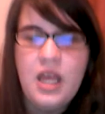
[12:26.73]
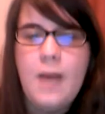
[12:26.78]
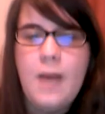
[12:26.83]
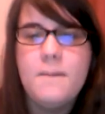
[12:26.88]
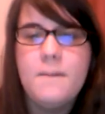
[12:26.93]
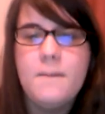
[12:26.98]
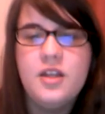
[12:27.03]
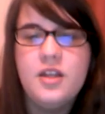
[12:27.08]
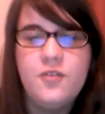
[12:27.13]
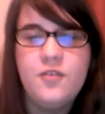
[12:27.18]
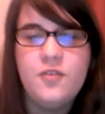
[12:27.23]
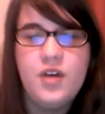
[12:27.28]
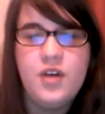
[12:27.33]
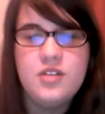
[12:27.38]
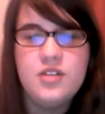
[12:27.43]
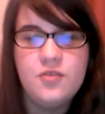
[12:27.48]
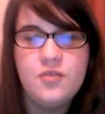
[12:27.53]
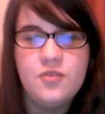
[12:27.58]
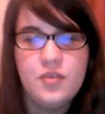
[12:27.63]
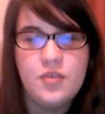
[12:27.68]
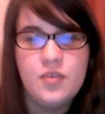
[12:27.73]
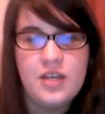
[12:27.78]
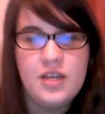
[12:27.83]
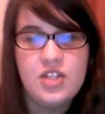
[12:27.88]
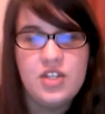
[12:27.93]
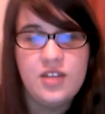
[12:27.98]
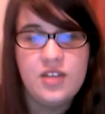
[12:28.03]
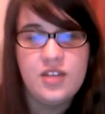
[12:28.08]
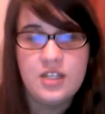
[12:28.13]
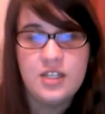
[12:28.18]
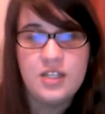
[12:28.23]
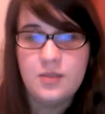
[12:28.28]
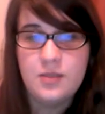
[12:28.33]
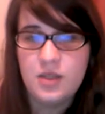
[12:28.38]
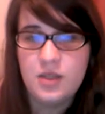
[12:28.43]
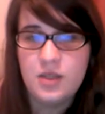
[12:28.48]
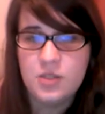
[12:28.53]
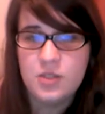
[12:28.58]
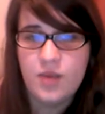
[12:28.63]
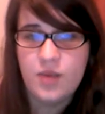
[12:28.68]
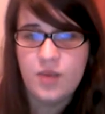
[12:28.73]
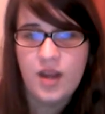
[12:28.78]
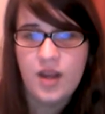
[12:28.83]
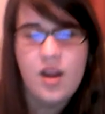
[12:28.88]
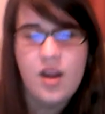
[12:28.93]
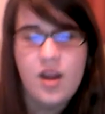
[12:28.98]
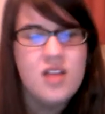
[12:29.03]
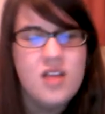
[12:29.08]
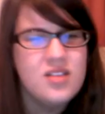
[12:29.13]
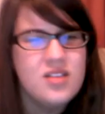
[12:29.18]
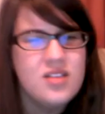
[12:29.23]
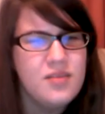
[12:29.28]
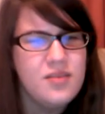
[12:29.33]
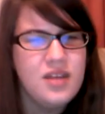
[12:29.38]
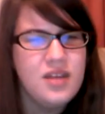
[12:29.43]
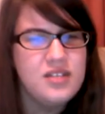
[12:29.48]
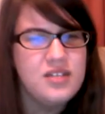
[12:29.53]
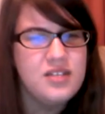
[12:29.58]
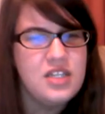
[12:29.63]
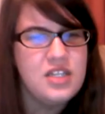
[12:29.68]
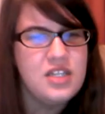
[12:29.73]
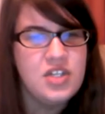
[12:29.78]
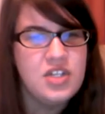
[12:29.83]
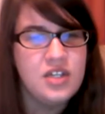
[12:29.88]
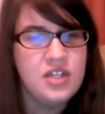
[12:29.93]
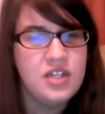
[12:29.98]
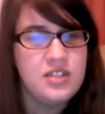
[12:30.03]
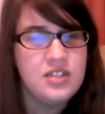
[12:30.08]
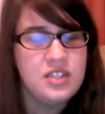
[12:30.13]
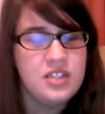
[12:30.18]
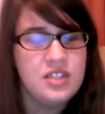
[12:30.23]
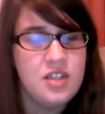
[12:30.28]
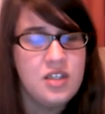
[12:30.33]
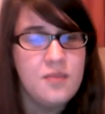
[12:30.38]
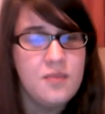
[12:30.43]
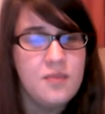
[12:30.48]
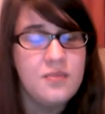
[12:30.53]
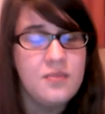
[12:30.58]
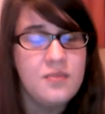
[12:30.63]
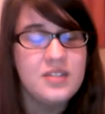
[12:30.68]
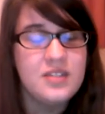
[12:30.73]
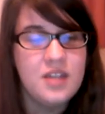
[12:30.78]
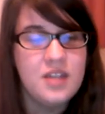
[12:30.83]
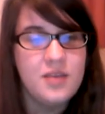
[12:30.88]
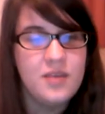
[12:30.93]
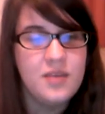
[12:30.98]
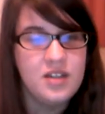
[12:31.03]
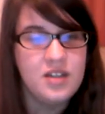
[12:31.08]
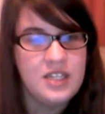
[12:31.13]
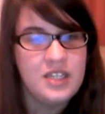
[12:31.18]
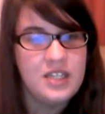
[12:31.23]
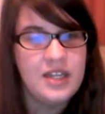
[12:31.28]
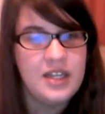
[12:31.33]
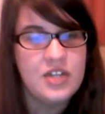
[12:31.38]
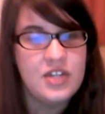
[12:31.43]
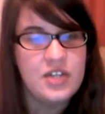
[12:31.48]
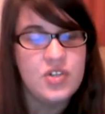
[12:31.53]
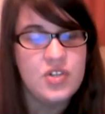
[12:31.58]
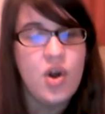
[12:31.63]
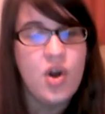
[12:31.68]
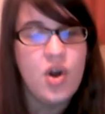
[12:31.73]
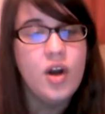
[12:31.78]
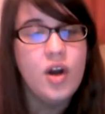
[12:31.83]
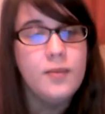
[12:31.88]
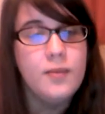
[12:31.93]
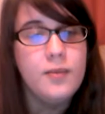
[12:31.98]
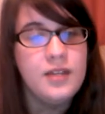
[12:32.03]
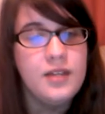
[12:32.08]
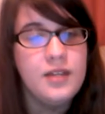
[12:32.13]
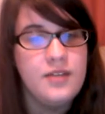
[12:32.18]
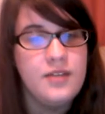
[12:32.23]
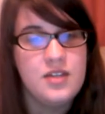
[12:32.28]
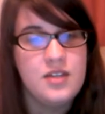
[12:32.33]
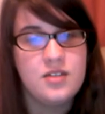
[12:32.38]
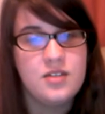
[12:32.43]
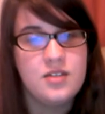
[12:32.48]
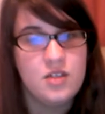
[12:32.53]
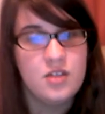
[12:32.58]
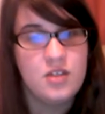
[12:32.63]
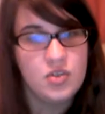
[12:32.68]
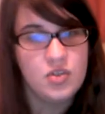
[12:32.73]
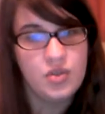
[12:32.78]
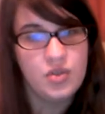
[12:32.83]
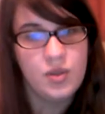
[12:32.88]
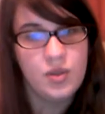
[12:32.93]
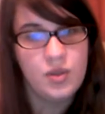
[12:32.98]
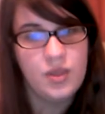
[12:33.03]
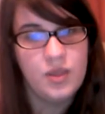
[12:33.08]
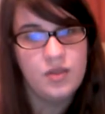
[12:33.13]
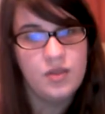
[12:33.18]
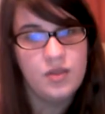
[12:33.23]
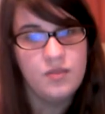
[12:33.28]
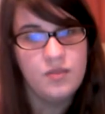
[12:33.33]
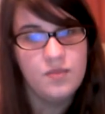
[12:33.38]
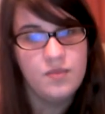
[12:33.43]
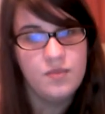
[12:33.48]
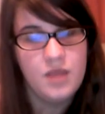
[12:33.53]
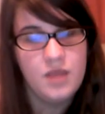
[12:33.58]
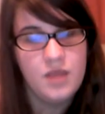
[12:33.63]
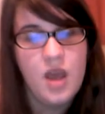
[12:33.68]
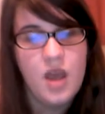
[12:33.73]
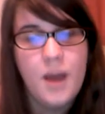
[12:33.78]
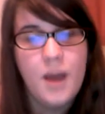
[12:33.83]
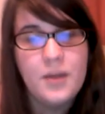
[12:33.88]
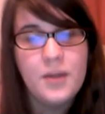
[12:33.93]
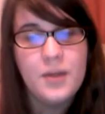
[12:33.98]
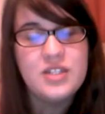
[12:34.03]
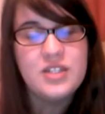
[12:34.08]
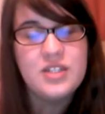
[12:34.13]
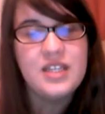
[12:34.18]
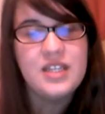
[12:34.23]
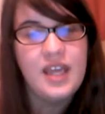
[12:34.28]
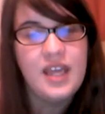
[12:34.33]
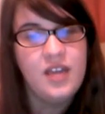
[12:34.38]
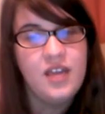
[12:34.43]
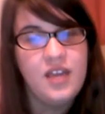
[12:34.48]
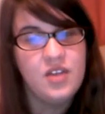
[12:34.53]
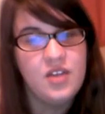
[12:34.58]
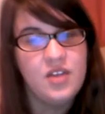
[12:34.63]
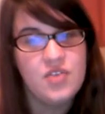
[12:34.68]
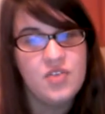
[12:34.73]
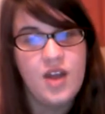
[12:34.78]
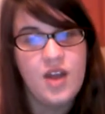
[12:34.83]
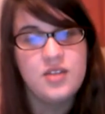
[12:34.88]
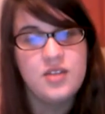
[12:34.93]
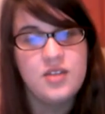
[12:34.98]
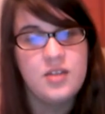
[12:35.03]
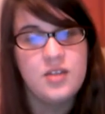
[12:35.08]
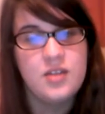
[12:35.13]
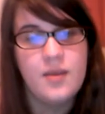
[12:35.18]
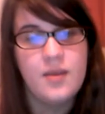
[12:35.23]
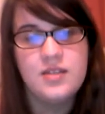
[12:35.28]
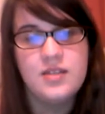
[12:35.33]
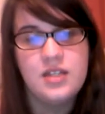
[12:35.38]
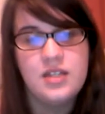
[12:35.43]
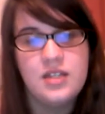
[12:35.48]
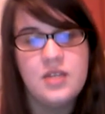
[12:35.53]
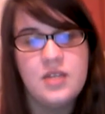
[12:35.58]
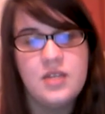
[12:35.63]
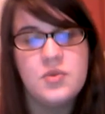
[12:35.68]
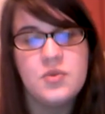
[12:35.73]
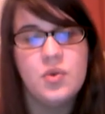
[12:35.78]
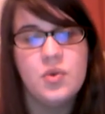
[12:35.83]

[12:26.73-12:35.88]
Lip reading: By the false information that is being spread, some young teenagers are oblivious to the truth. A person can contract some STDs